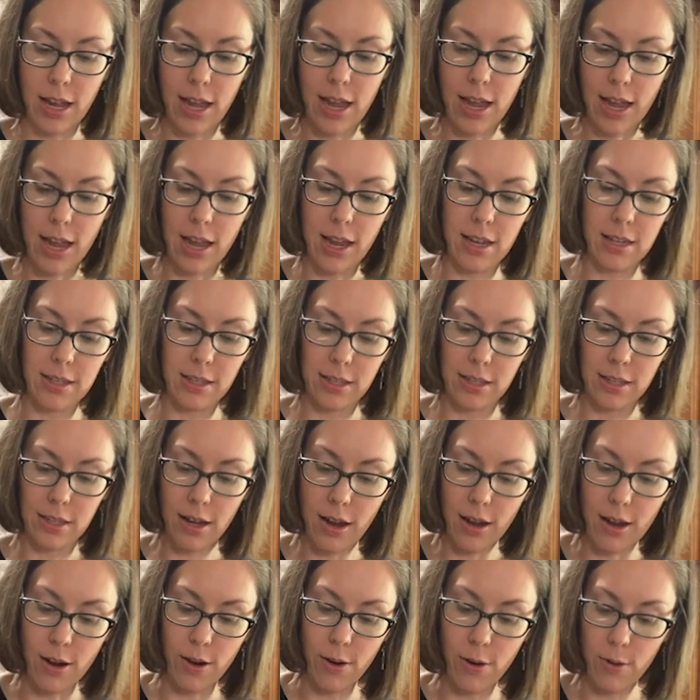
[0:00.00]
Okay,
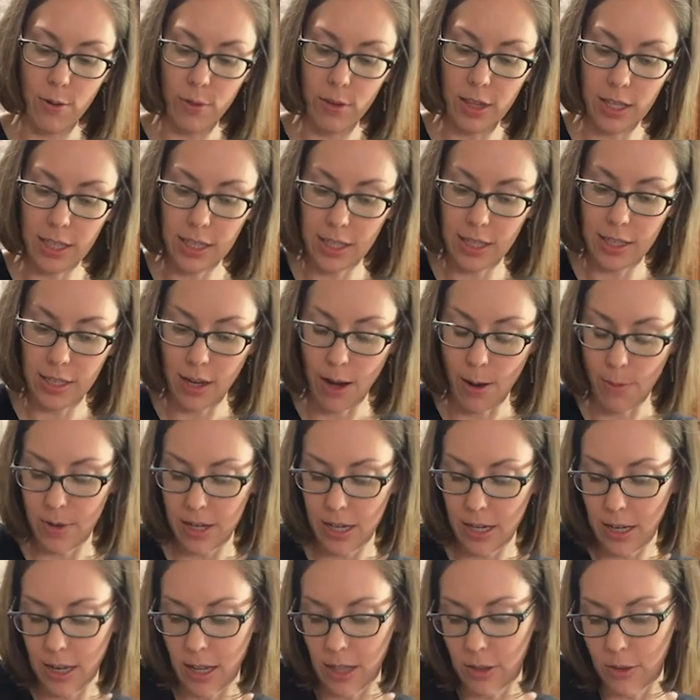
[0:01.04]
so this is coming
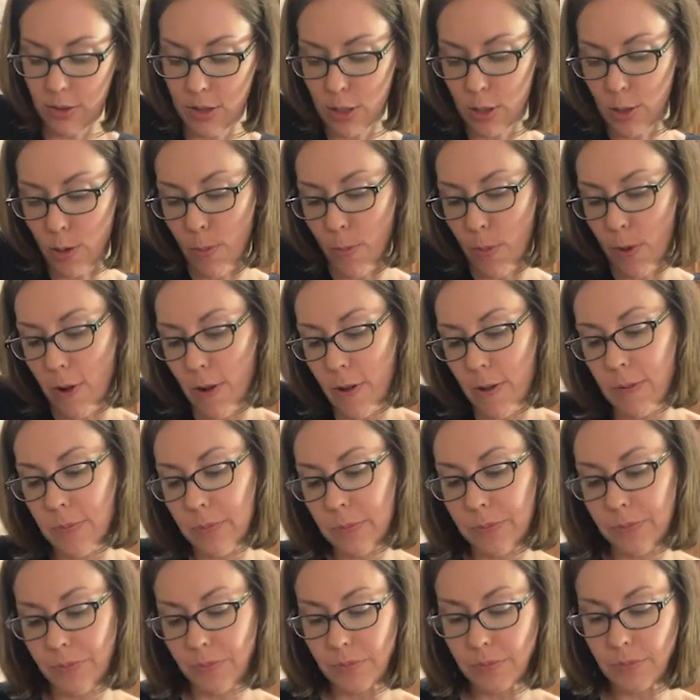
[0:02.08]
together into a
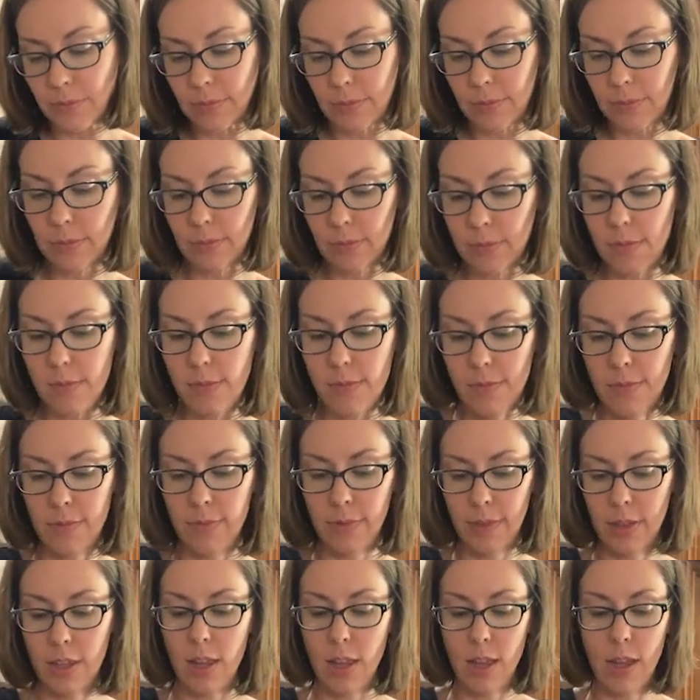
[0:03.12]
ball. I'm
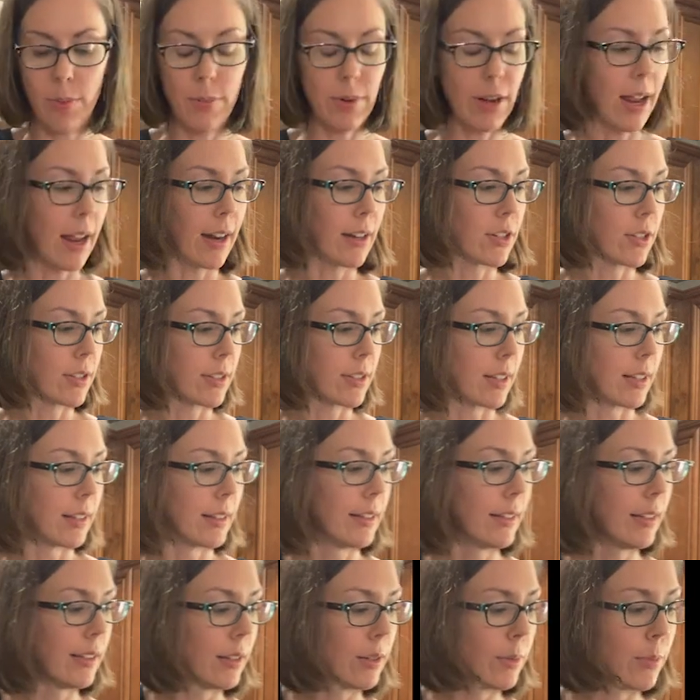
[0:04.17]
gonna add just a
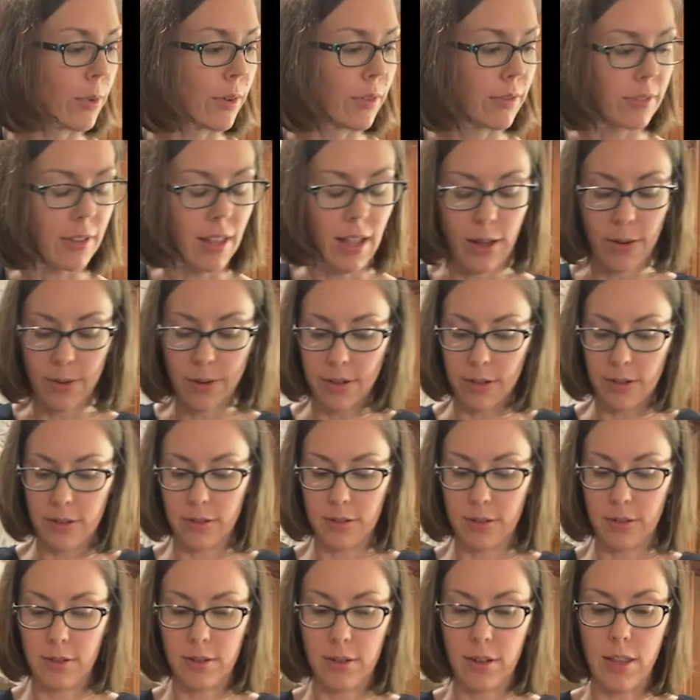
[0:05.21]
little more flour,
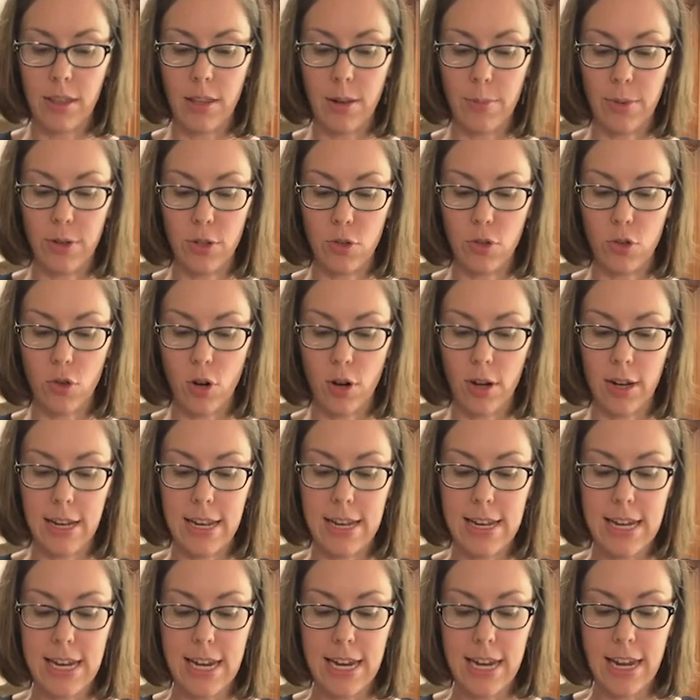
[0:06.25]
and then I'm gonna start
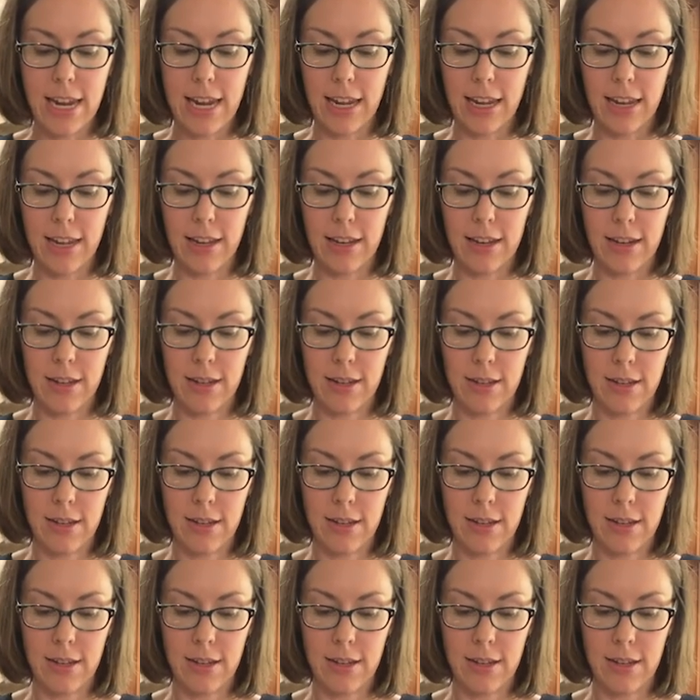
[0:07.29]
kneading it.